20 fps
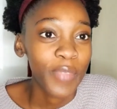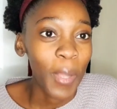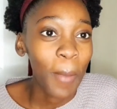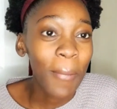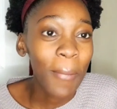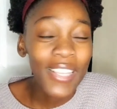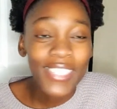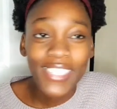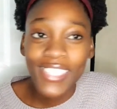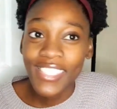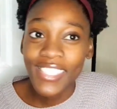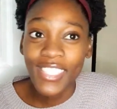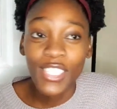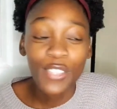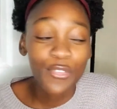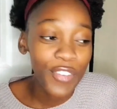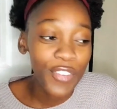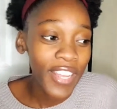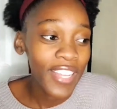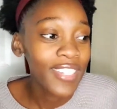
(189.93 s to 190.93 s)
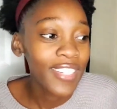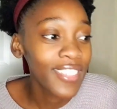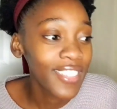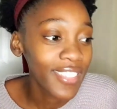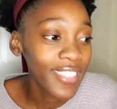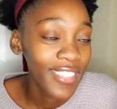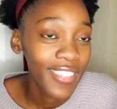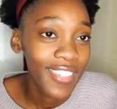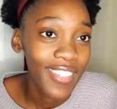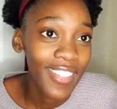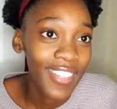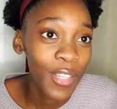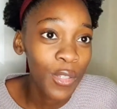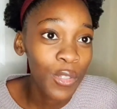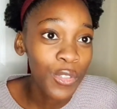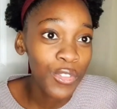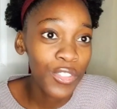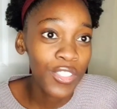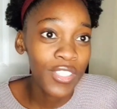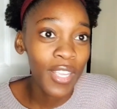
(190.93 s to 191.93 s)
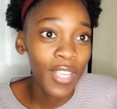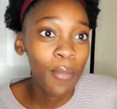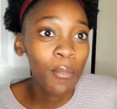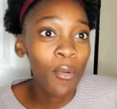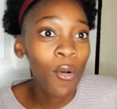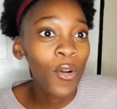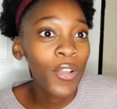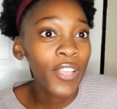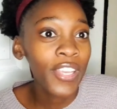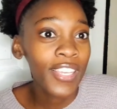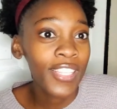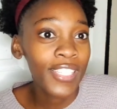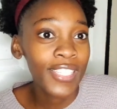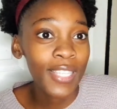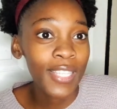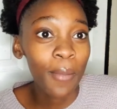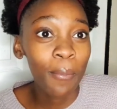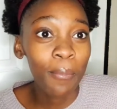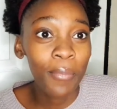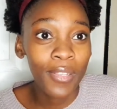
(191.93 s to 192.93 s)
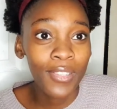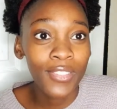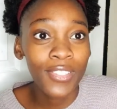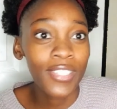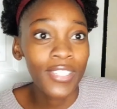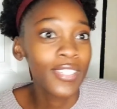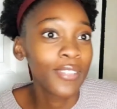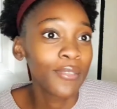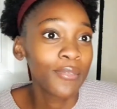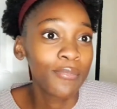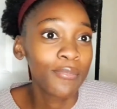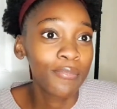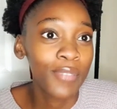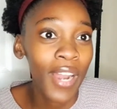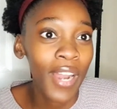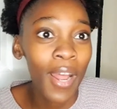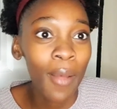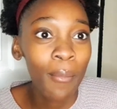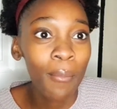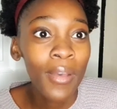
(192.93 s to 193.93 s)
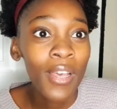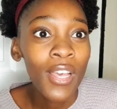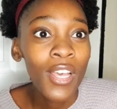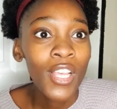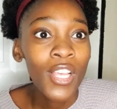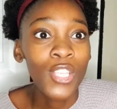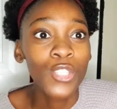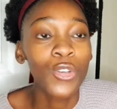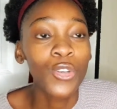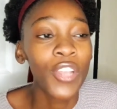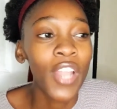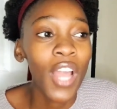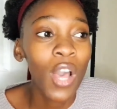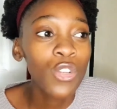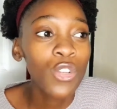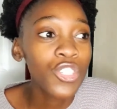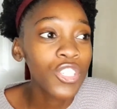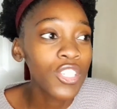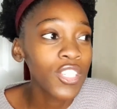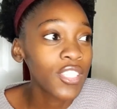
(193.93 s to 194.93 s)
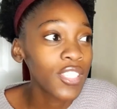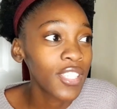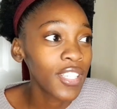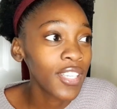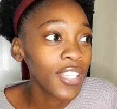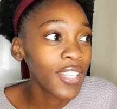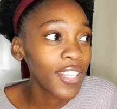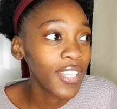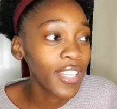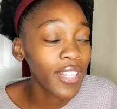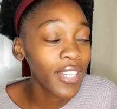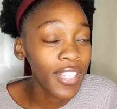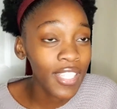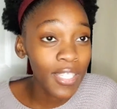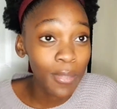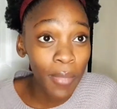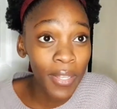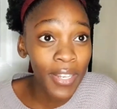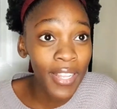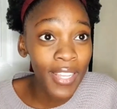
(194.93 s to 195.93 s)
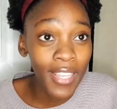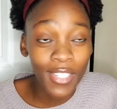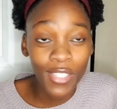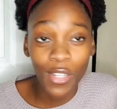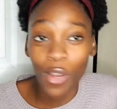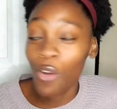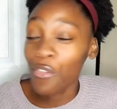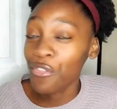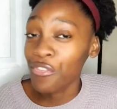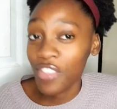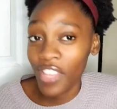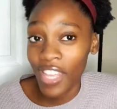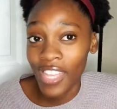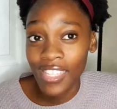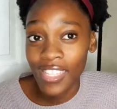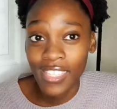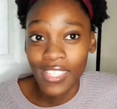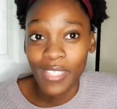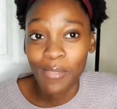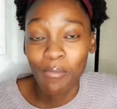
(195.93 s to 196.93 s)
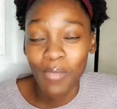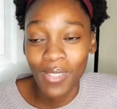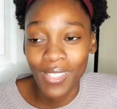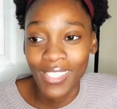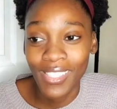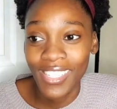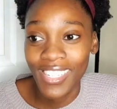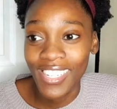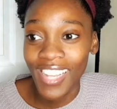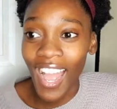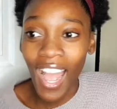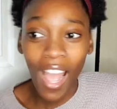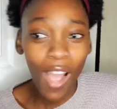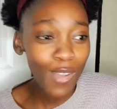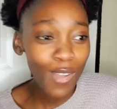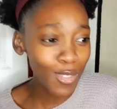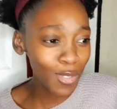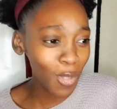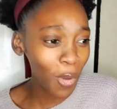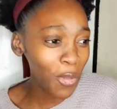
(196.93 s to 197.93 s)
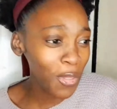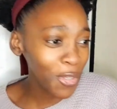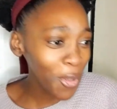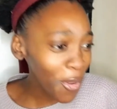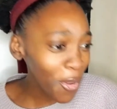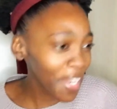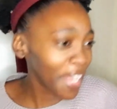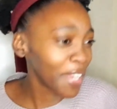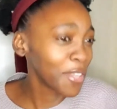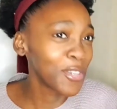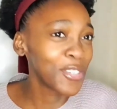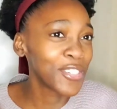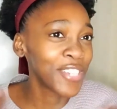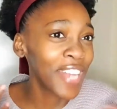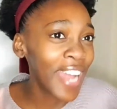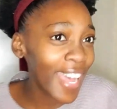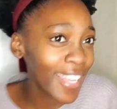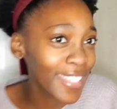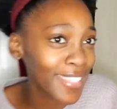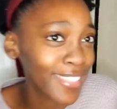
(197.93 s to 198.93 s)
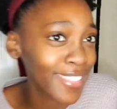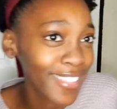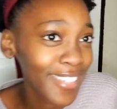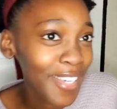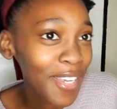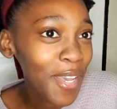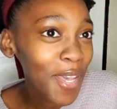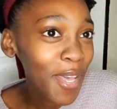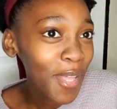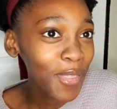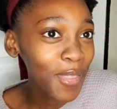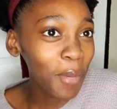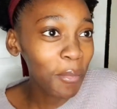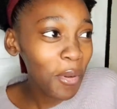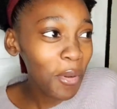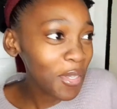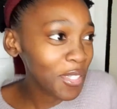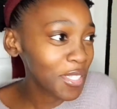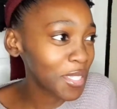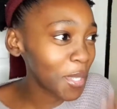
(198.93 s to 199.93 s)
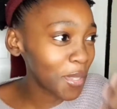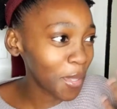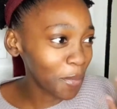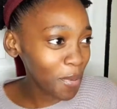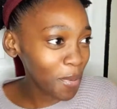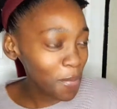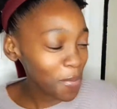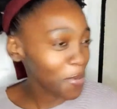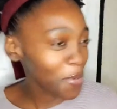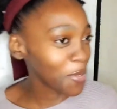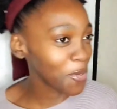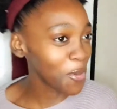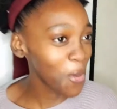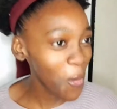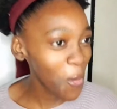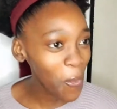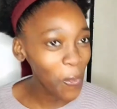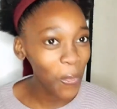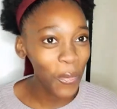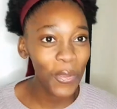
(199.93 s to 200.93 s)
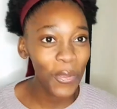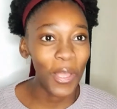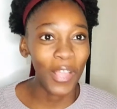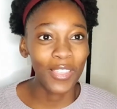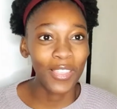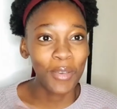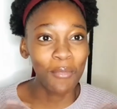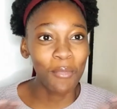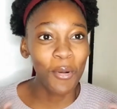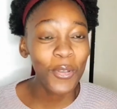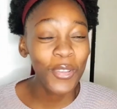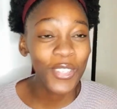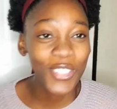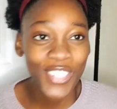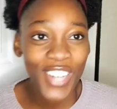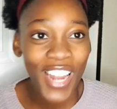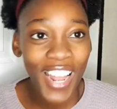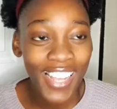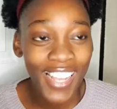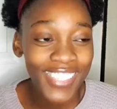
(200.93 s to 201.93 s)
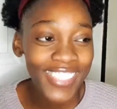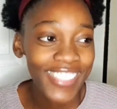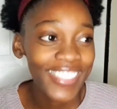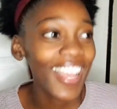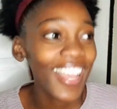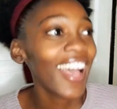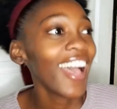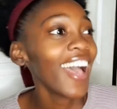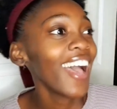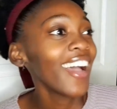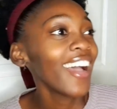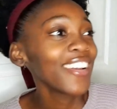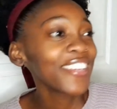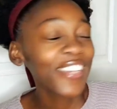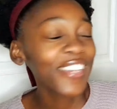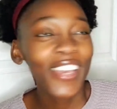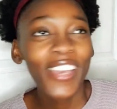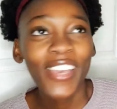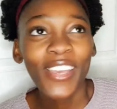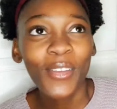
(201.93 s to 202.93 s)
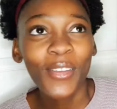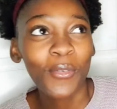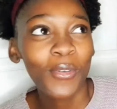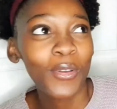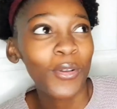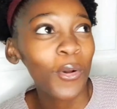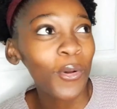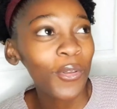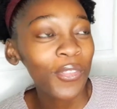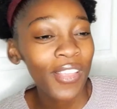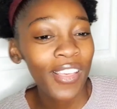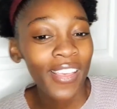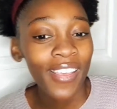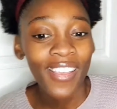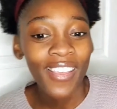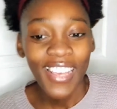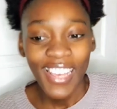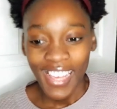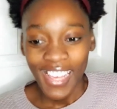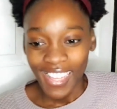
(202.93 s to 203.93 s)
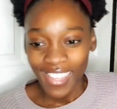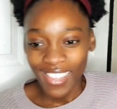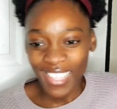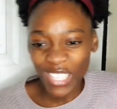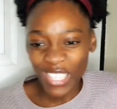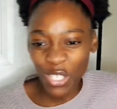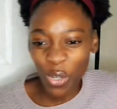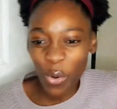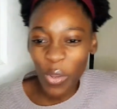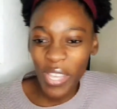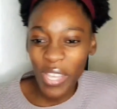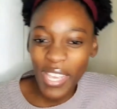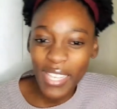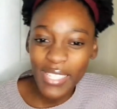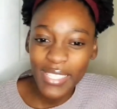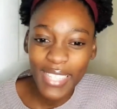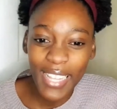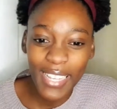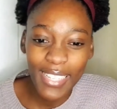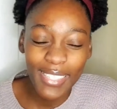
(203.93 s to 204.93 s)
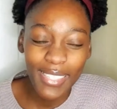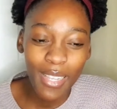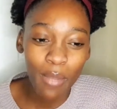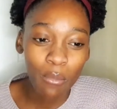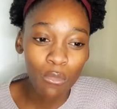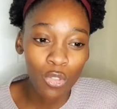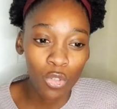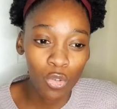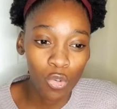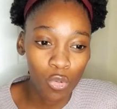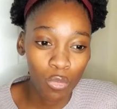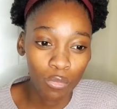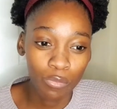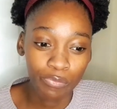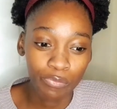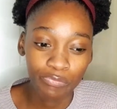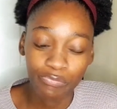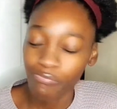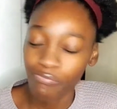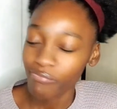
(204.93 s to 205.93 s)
my sister's friend. They used to stay bonke in some building in Bram. So now she's ERS manager of that building. Oh, so you know, like you trust. The more you see the people you know, the more you trust. Okay, we go there. They showcase like some room.